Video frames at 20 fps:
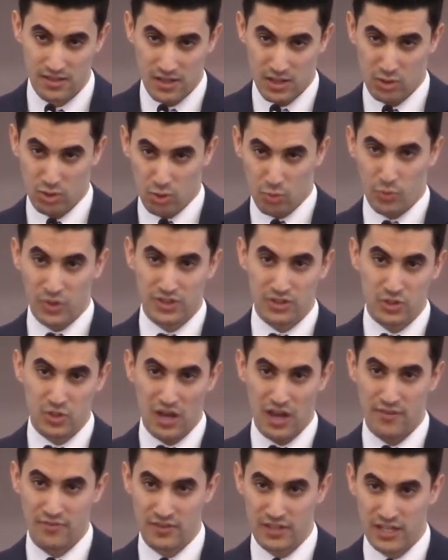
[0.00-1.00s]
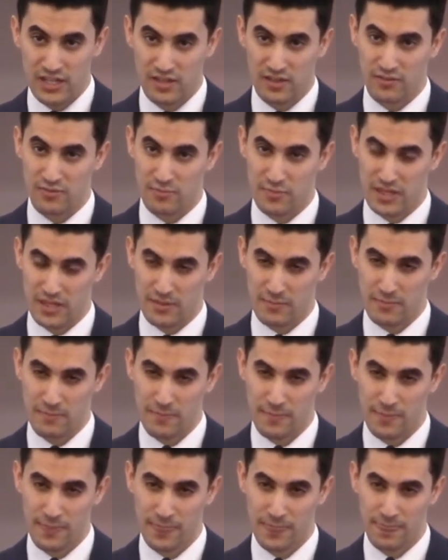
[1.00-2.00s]
Lord, what do you have need of me?
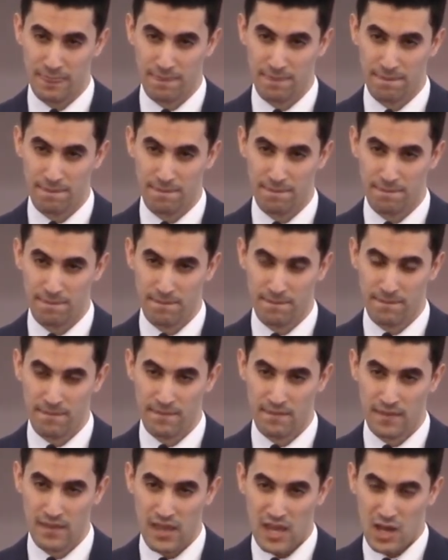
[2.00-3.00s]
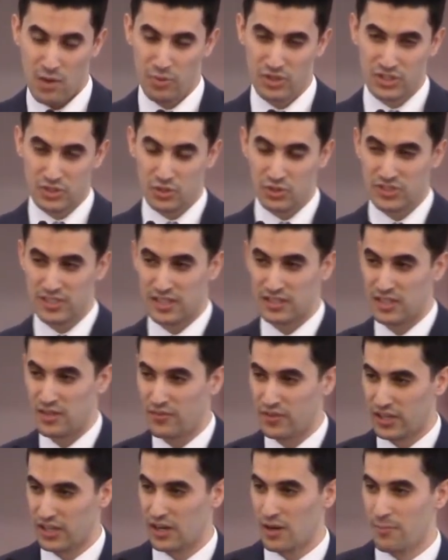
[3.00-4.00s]
And what's so
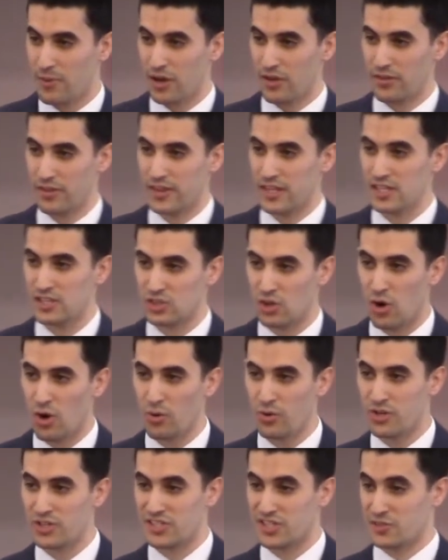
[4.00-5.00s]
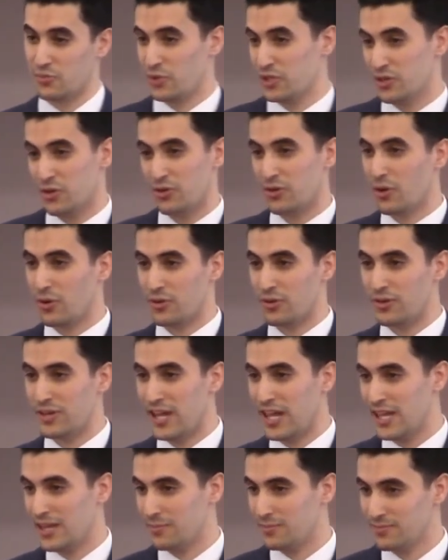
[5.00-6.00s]
significant about these owners is we don't know their
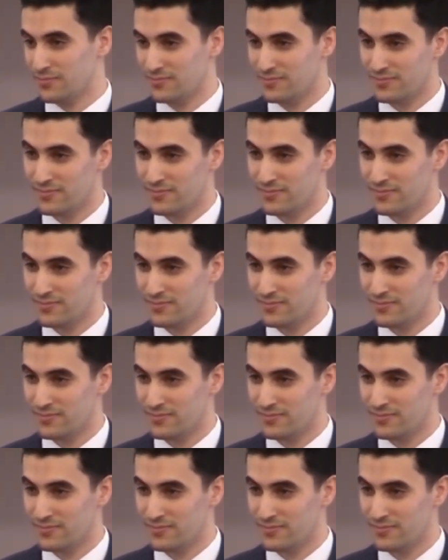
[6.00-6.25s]
name.